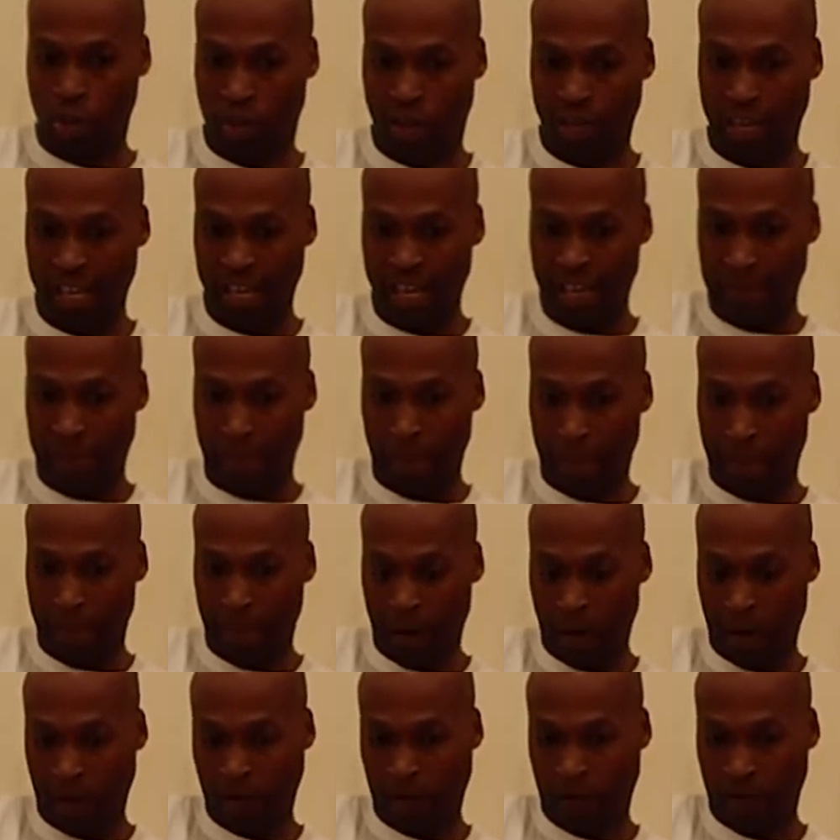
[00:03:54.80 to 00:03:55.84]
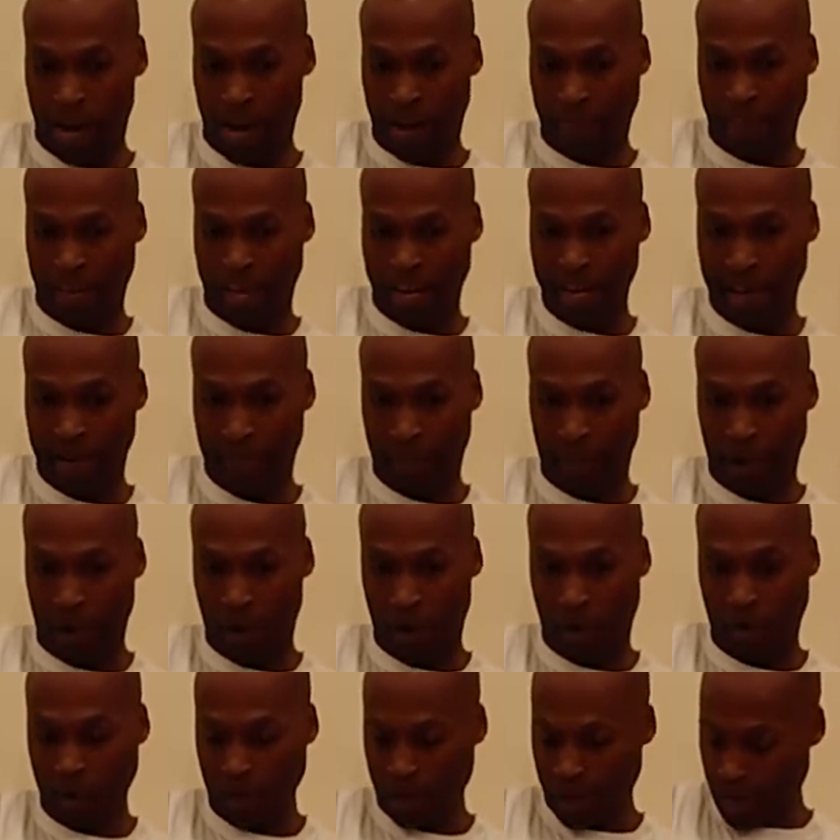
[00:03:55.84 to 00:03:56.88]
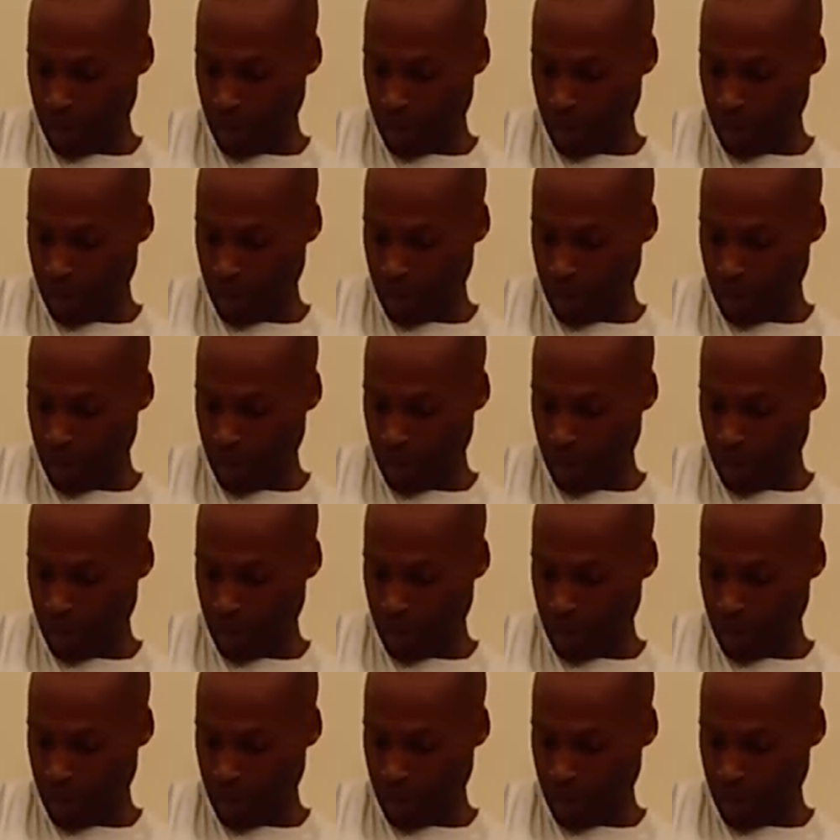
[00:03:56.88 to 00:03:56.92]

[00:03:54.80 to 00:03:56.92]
your hip bone. Find that hip bone,